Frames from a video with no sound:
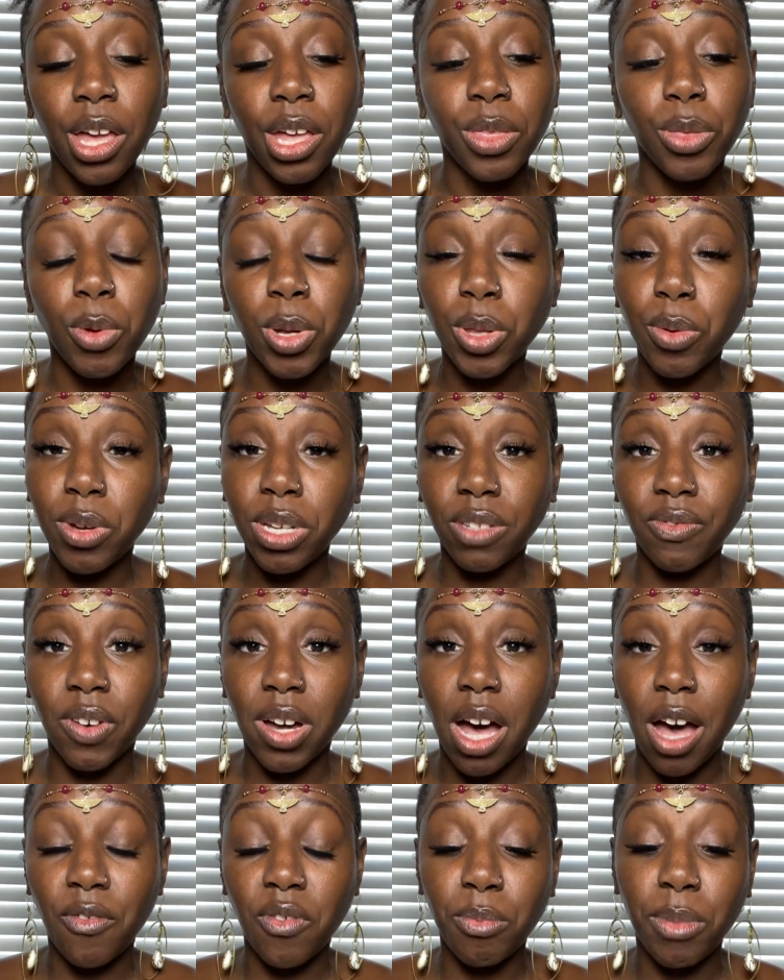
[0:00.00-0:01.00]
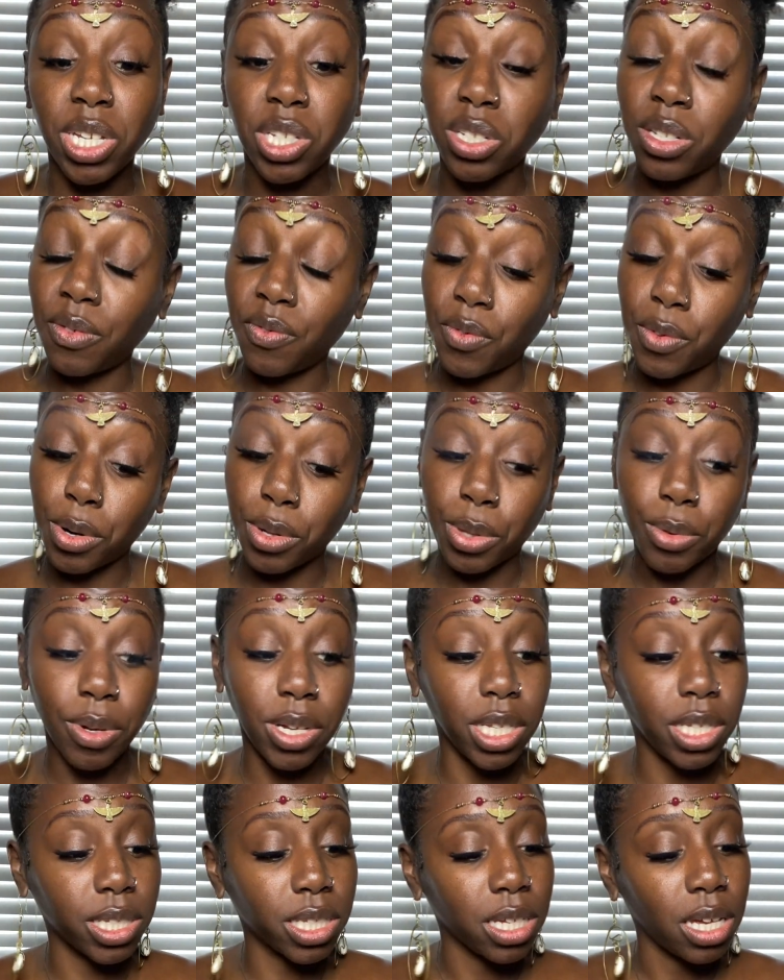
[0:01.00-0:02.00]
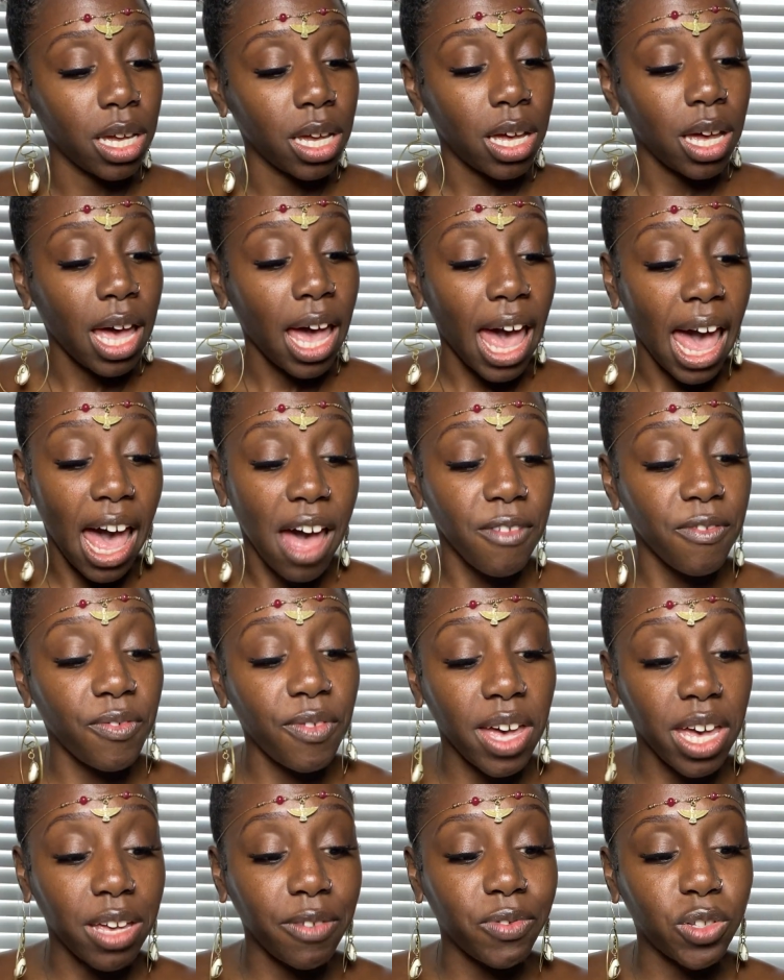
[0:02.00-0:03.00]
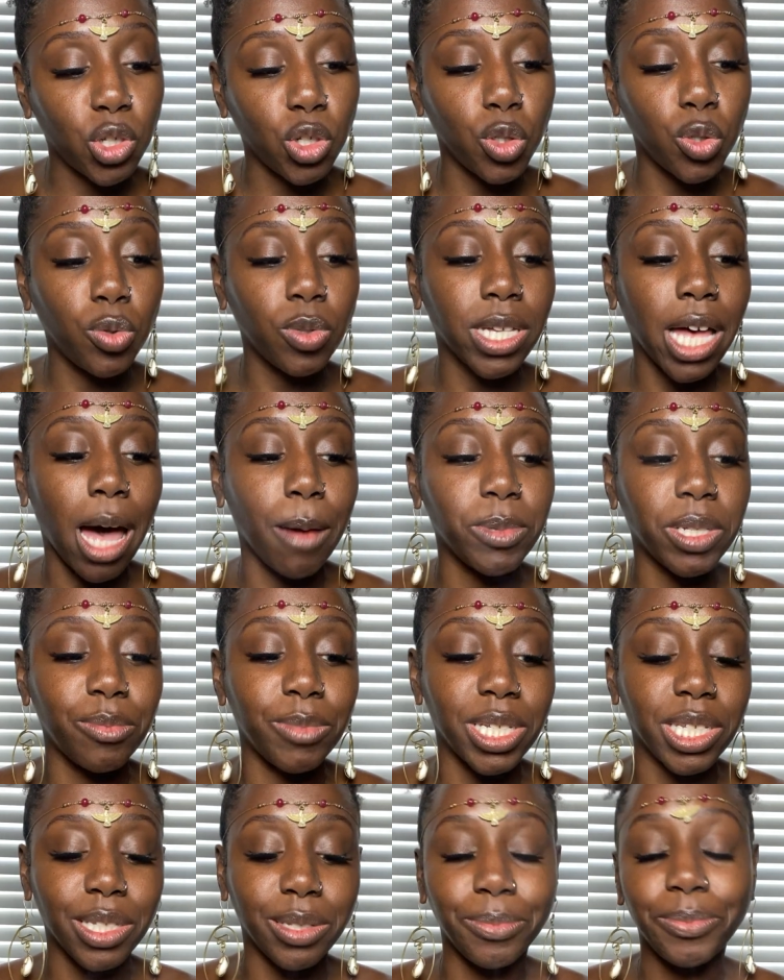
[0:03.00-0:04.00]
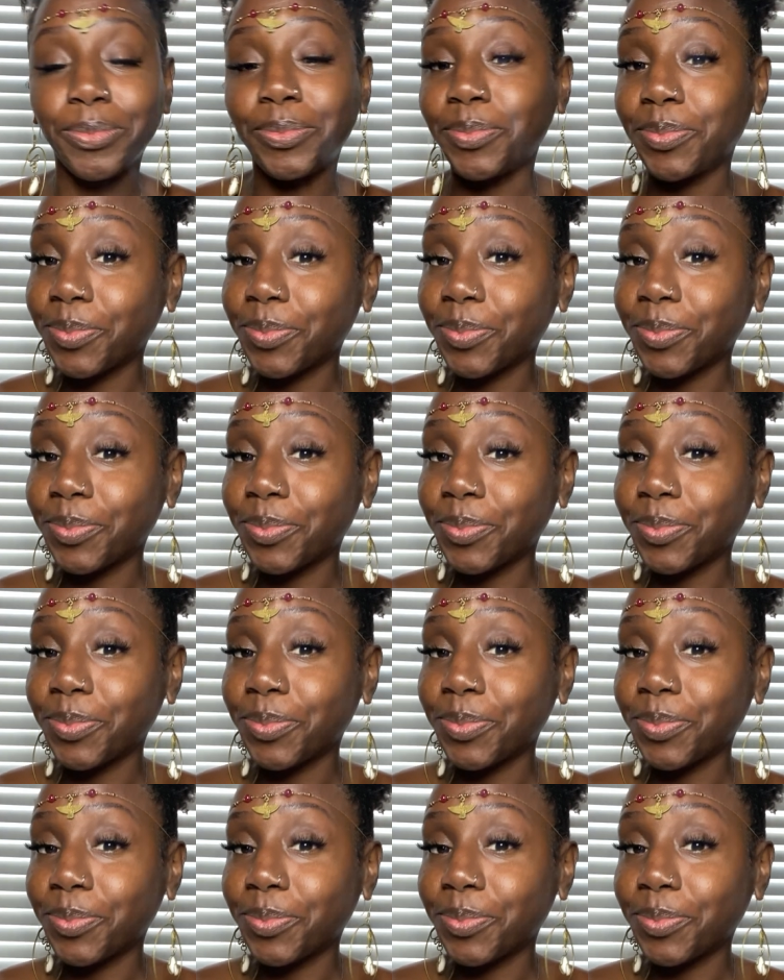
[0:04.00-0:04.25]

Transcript: 3 threes for confirmation and 4 threes. Have faith, choose optimism.